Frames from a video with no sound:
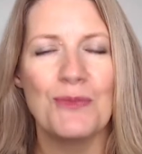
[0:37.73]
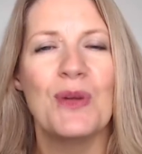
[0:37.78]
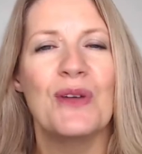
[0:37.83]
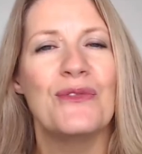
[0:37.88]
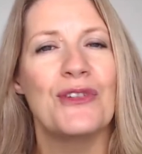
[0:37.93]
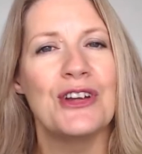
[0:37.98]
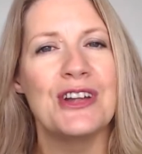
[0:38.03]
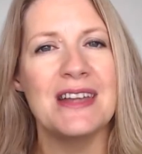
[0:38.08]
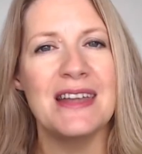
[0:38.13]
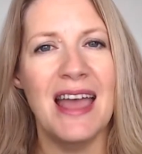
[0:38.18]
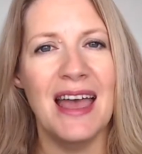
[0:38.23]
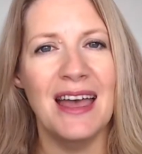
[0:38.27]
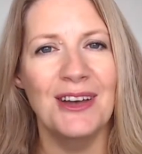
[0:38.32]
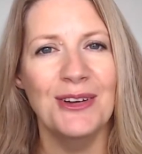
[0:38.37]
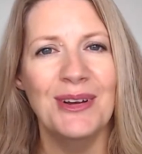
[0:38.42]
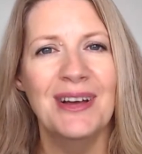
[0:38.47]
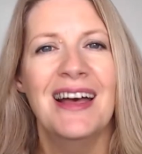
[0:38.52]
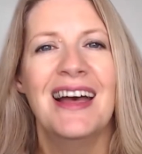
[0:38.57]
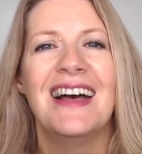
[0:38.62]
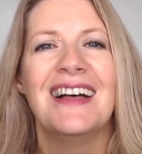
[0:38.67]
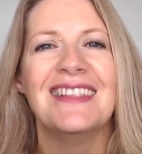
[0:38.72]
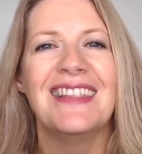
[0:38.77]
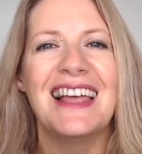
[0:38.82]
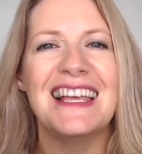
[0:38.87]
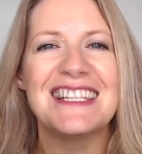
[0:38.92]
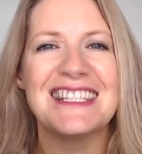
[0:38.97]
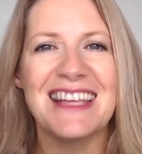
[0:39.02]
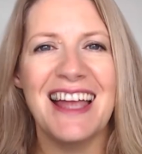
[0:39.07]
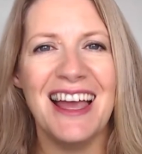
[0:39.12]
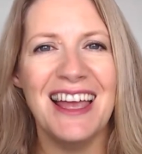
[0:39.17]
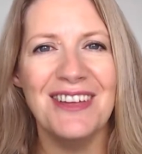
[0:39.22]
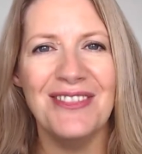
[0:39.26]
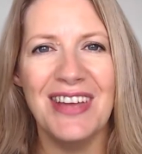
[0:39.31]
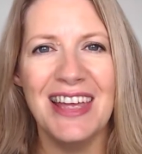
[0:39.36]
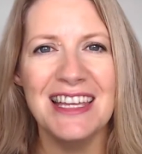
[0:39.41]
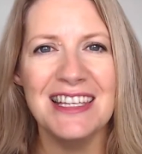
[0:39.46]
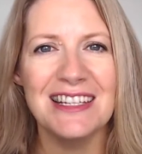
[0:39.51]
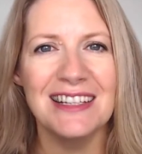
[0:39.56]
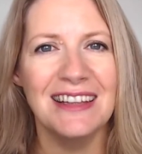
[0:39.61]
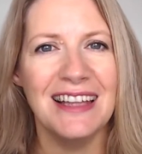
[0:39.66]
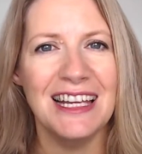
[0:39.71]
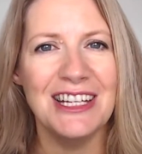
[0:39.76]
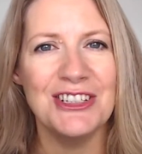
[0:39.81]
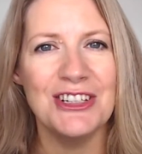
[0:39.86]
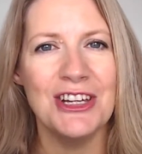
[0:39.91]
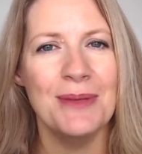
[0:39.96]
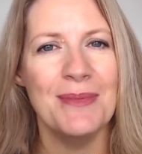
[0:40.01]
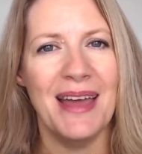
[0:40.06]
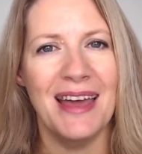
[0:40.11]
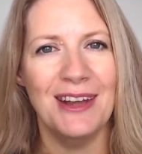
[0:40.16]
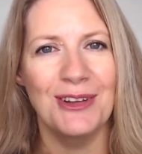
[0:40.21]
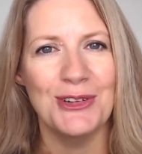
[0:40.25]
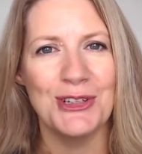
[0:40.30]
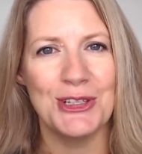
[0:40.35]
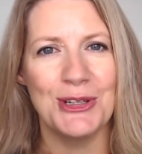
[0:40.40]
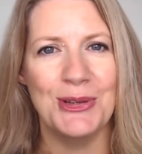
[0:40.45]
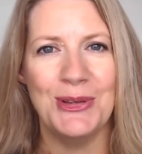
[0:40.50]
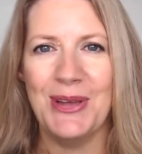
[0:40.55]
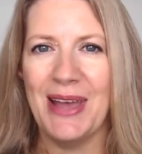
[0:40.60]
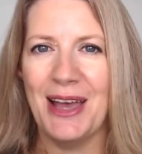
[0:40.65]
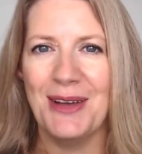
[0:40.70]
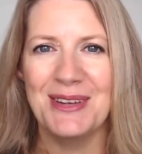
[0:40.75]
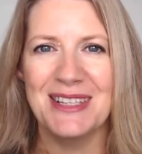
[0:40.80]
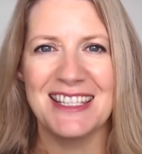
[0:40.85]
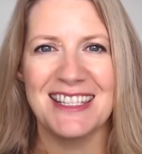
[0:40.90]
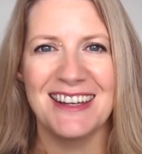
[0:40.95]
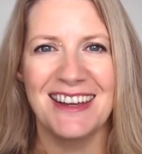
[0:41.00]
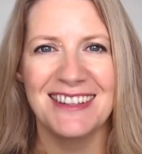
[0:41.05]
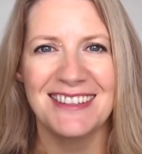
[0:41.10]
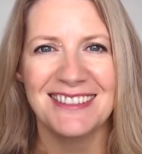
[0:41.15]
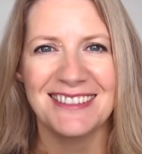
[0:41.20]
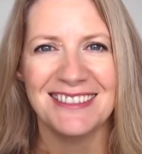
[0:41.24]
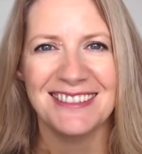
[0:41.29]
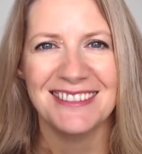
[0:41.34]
But for now, let's dive into Lightroom and I'll show you how it's done.